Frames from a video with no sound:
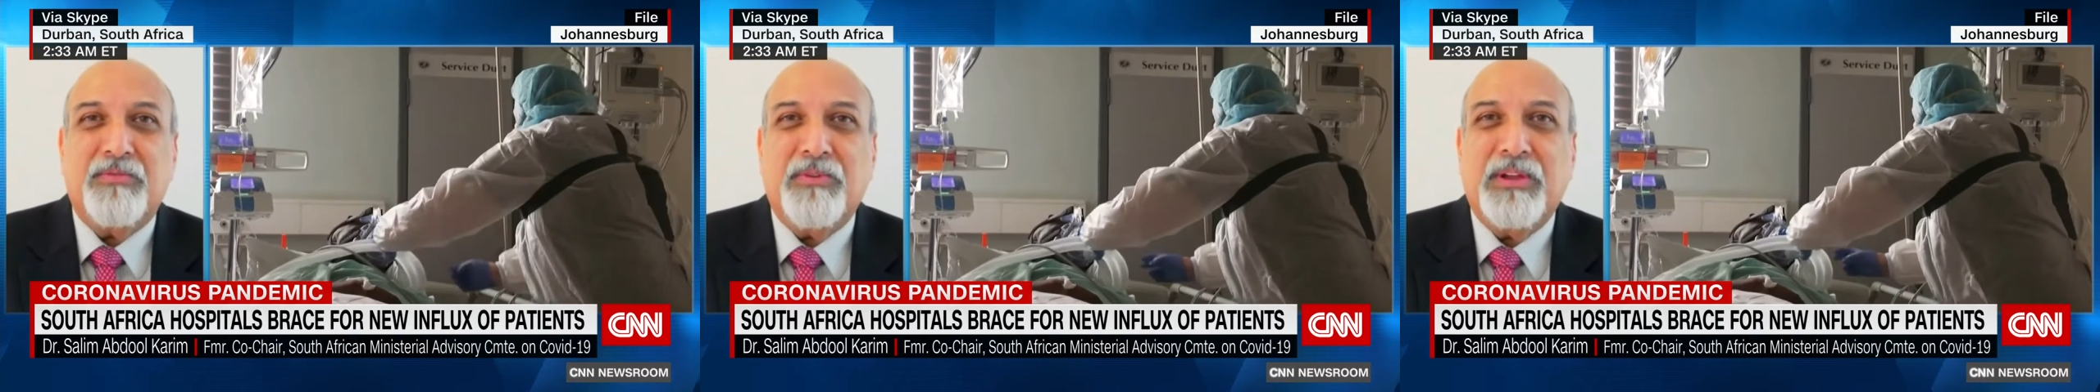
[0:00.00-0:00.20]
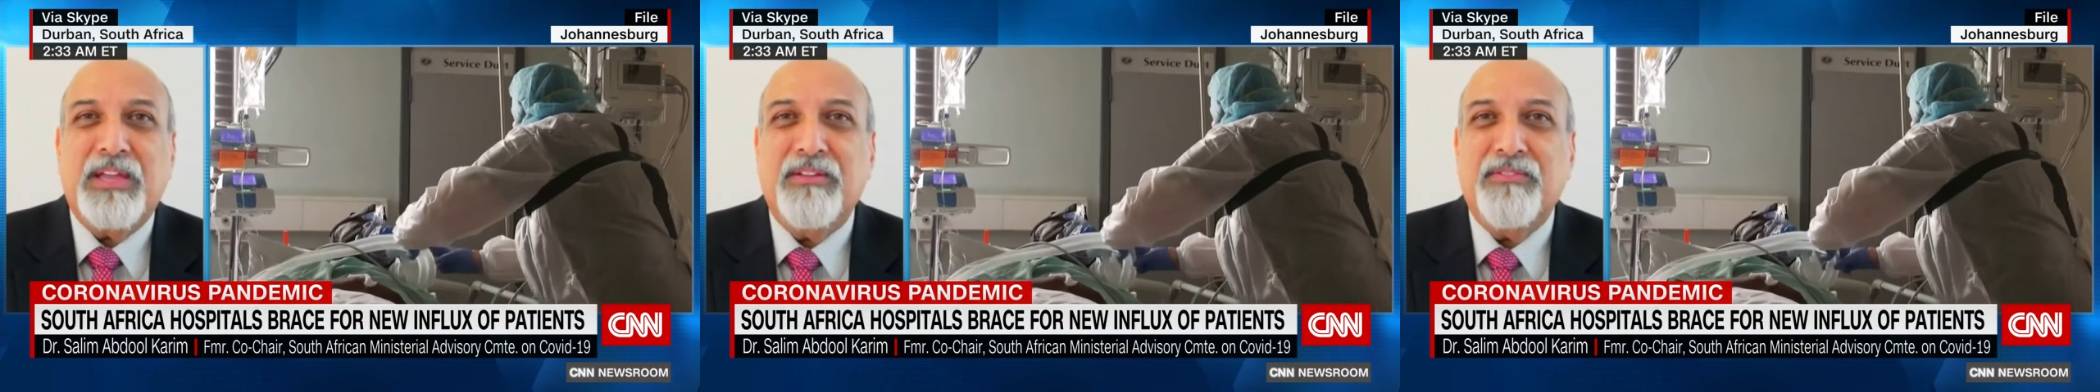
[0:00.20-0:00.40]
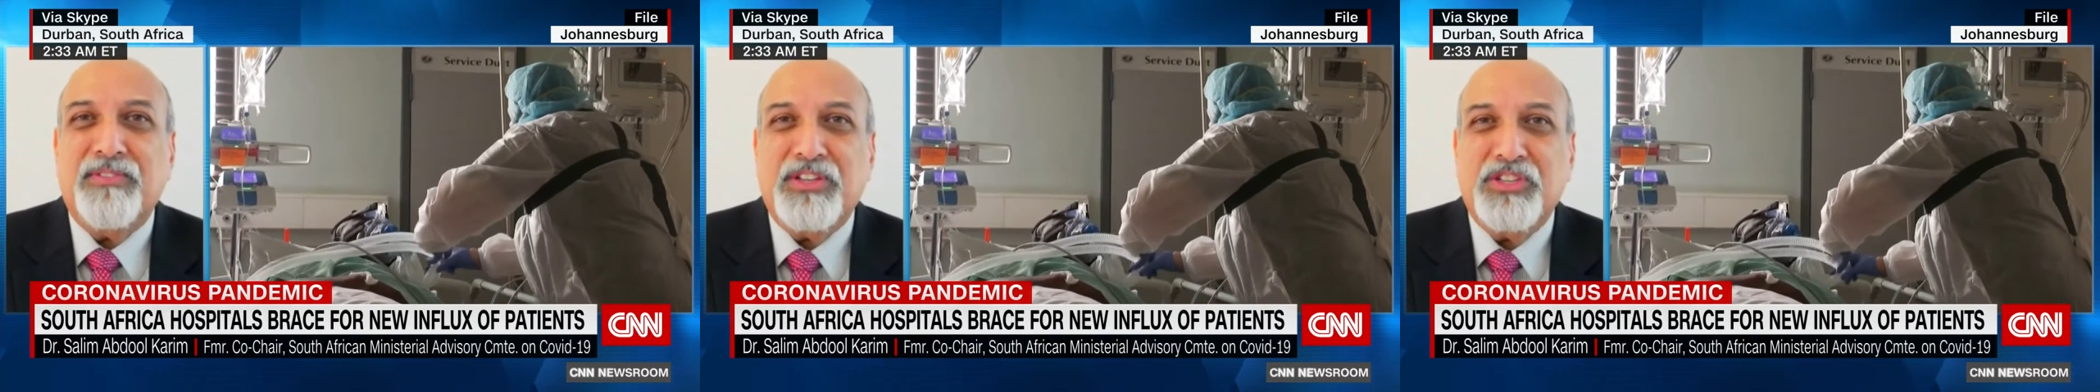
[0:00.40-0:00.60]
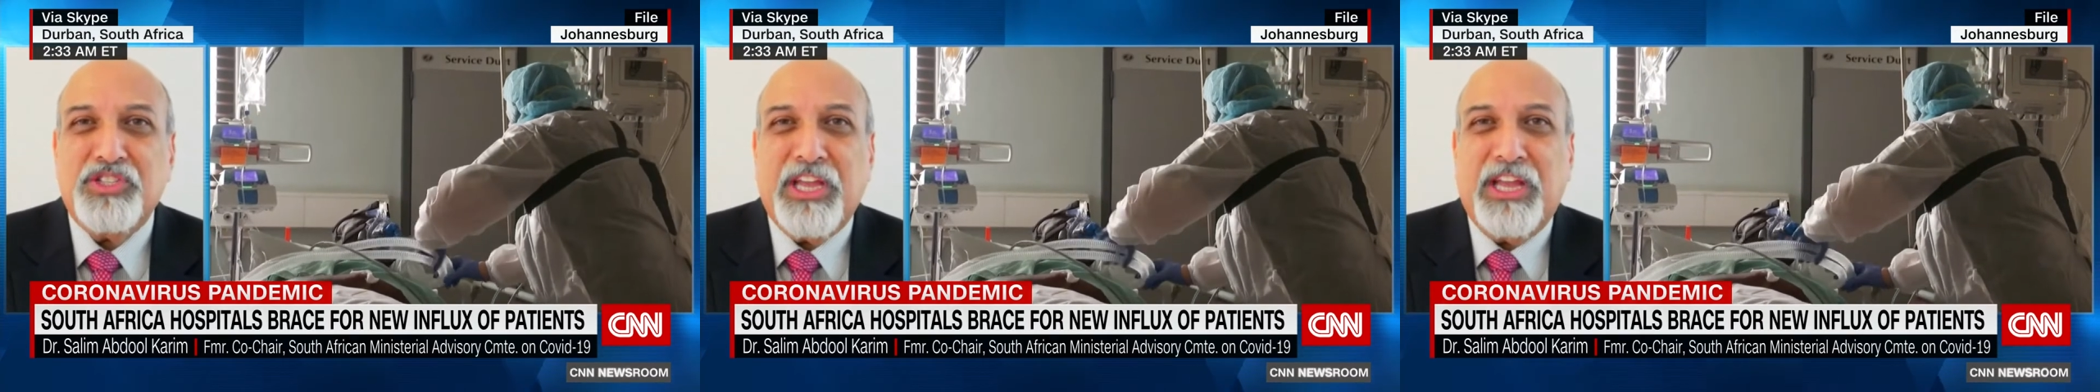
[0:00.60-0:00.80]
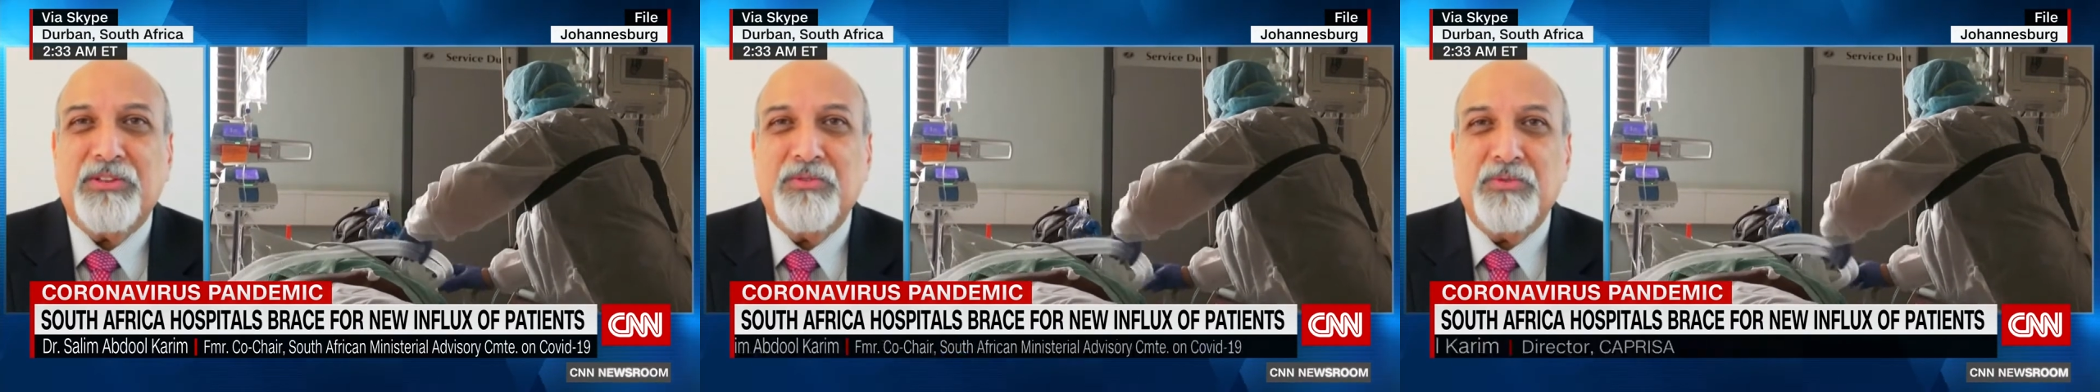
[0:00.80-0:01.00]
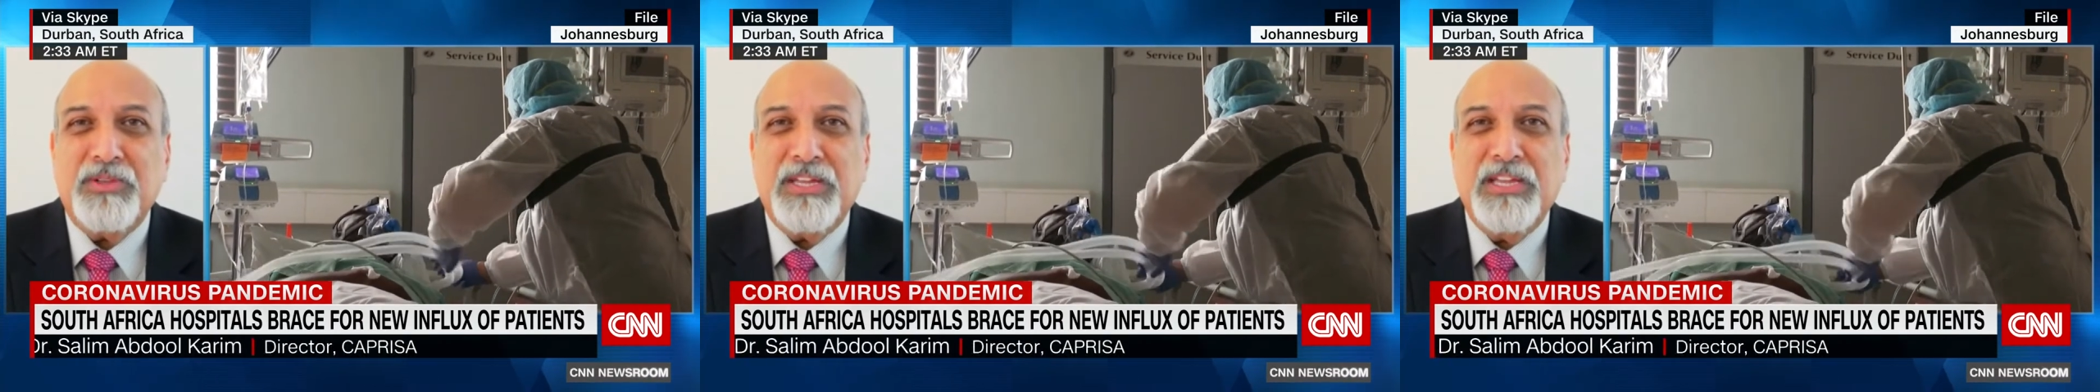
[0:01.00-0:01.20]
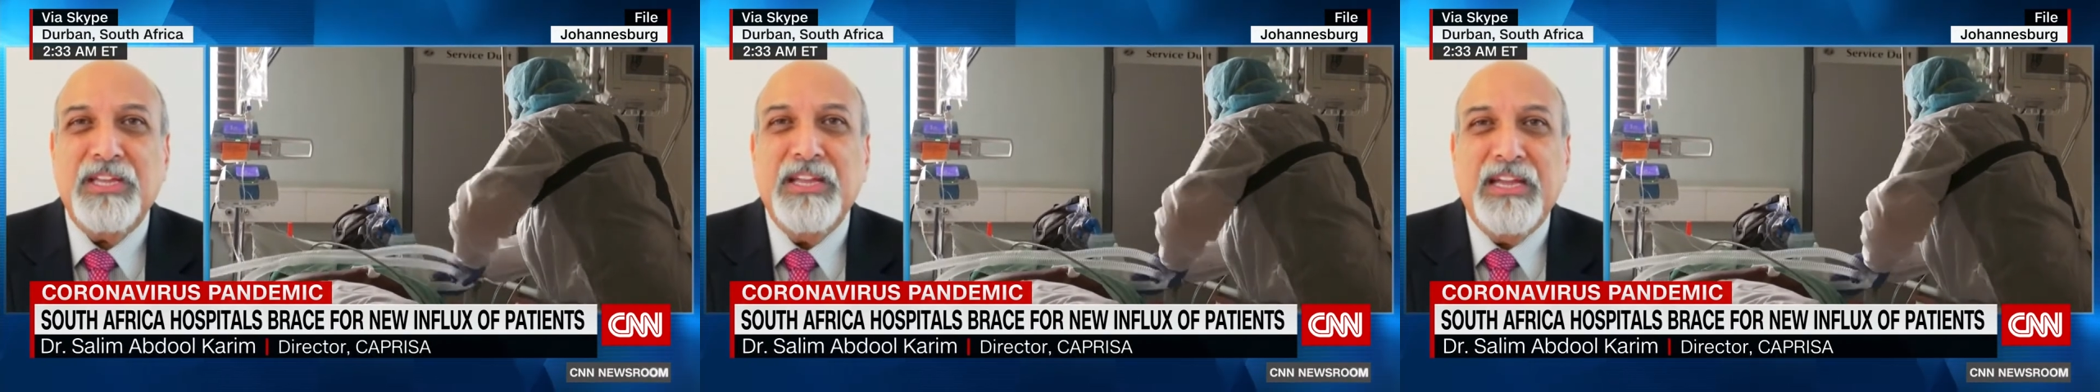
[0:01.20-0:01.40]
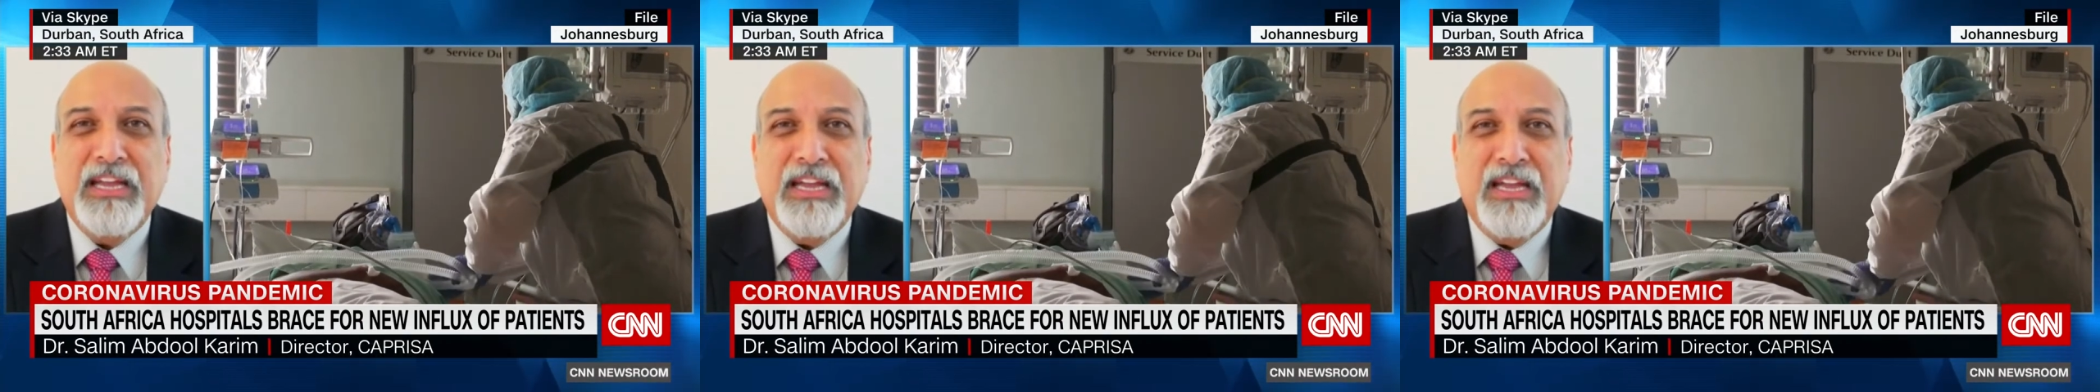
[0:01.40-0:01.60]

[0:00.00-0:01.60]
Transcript: wave in January,